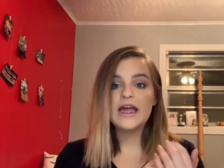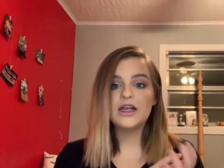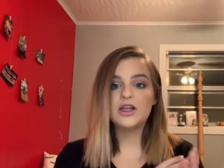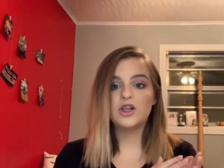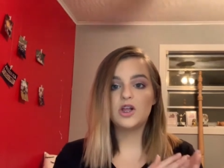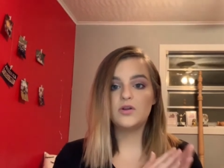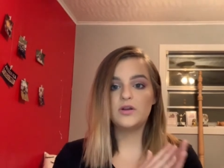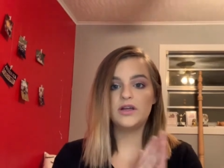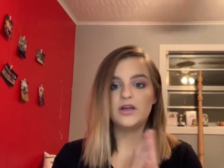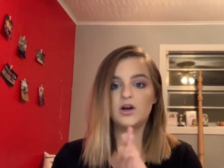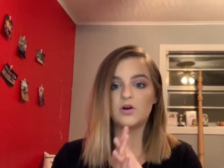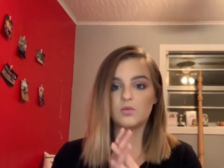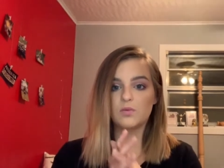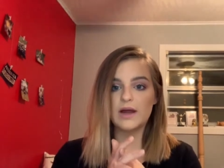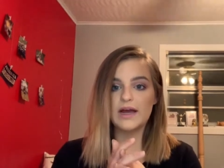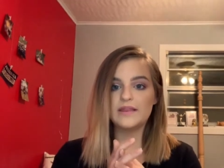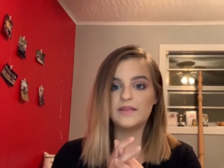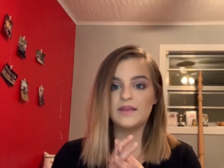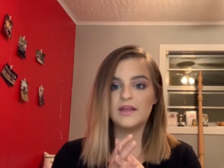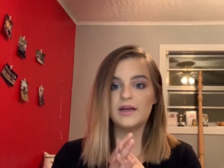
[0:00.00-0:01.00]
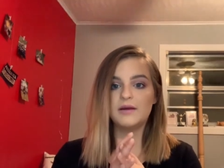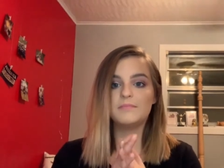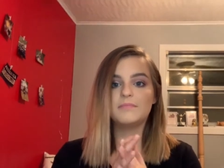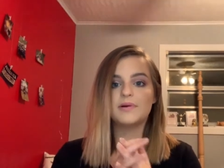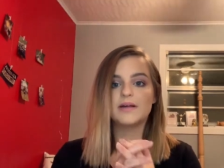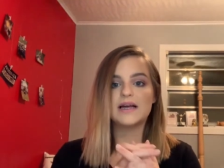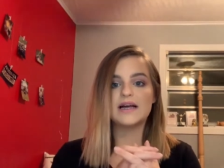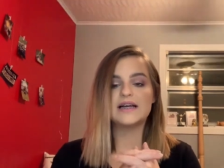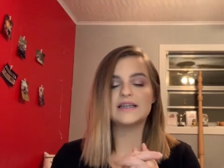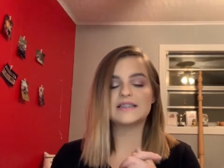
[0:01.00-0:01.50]
including a red lip
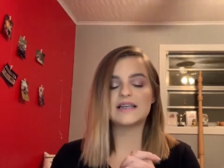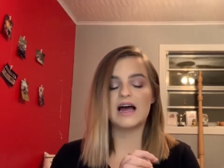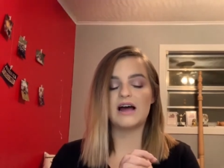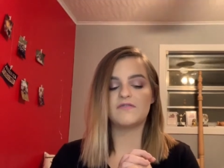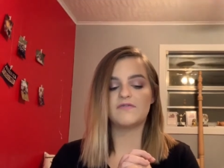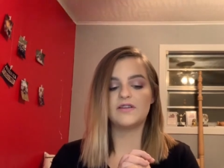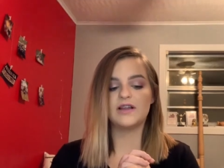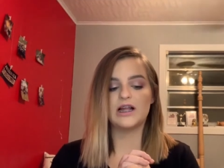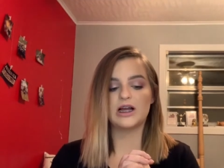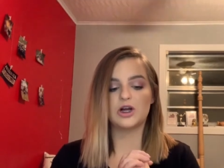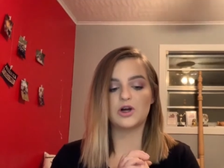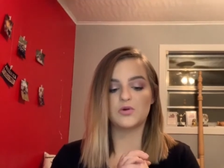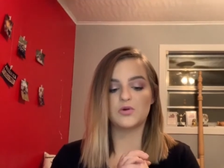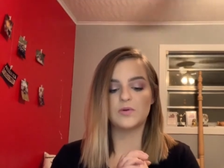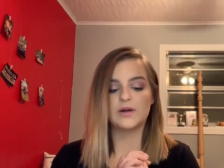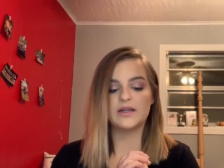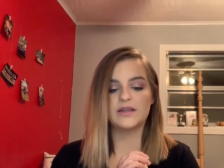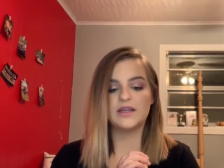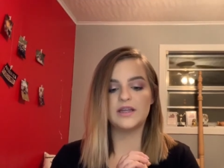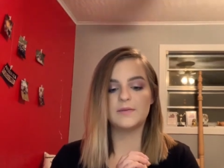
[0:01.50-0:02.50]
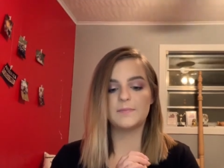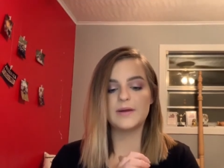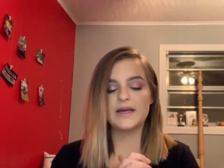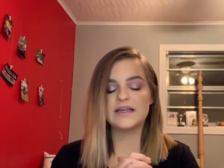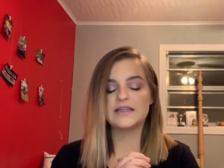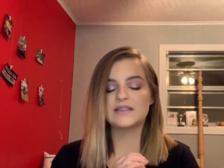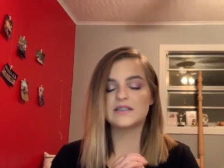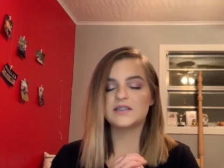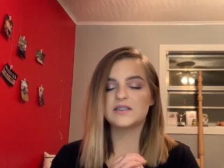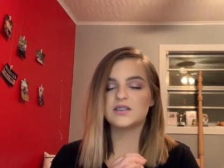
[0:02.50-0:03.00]
because I feel like a red lip
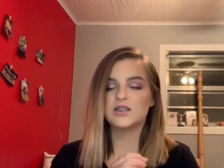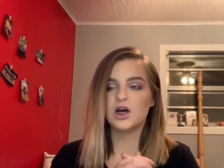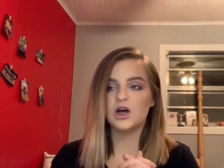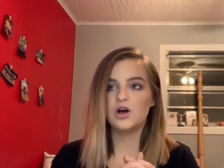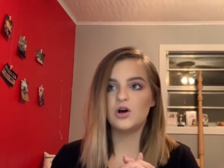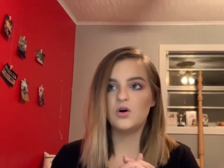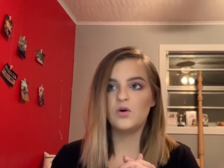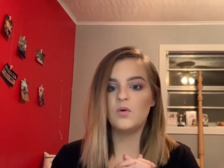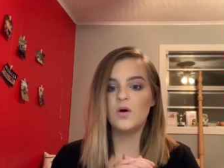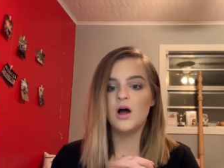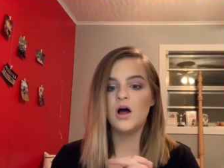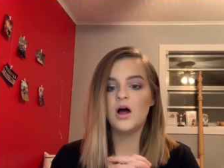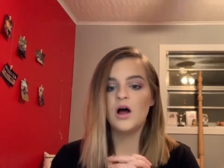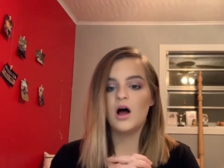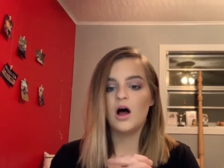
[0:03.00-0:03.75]
is so